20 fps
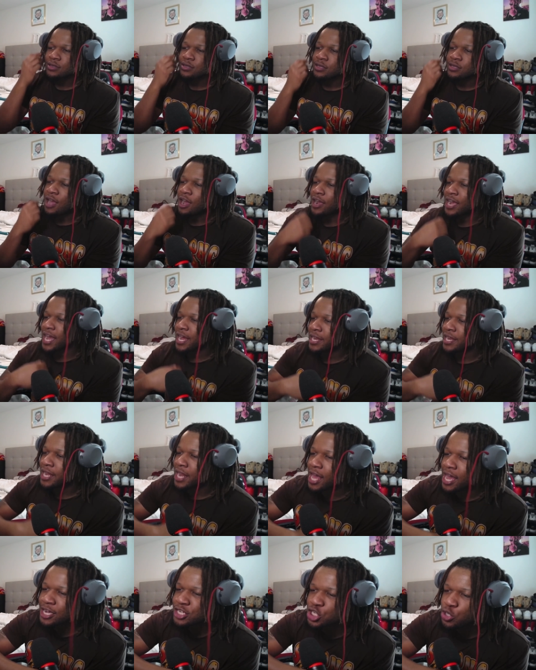Y'all got
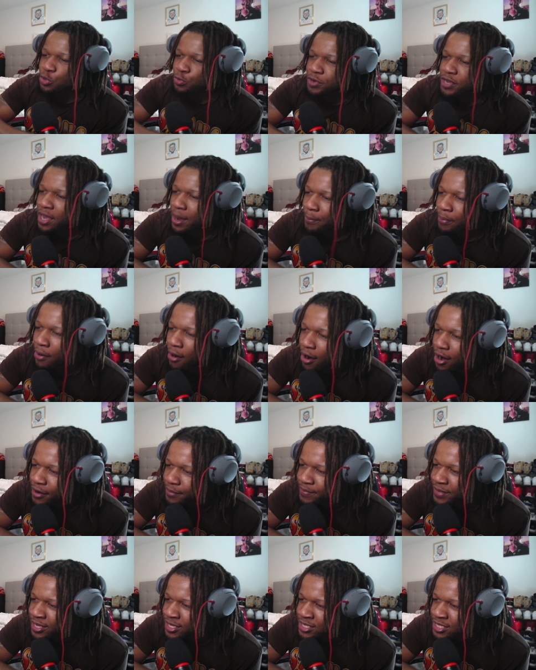luxury
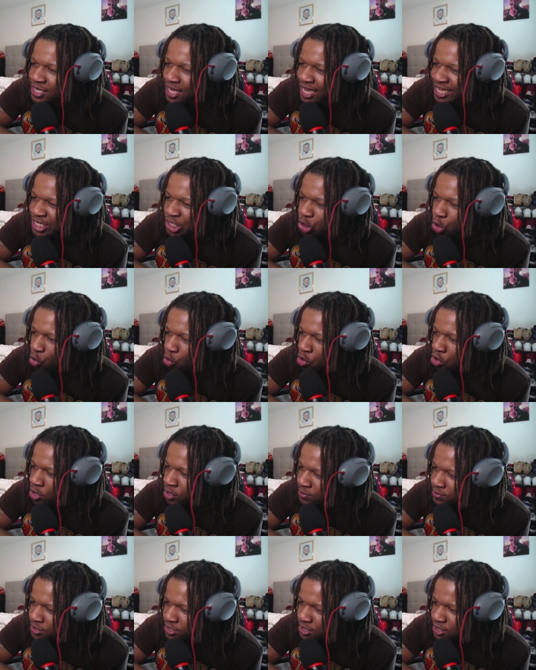apartments as dorms?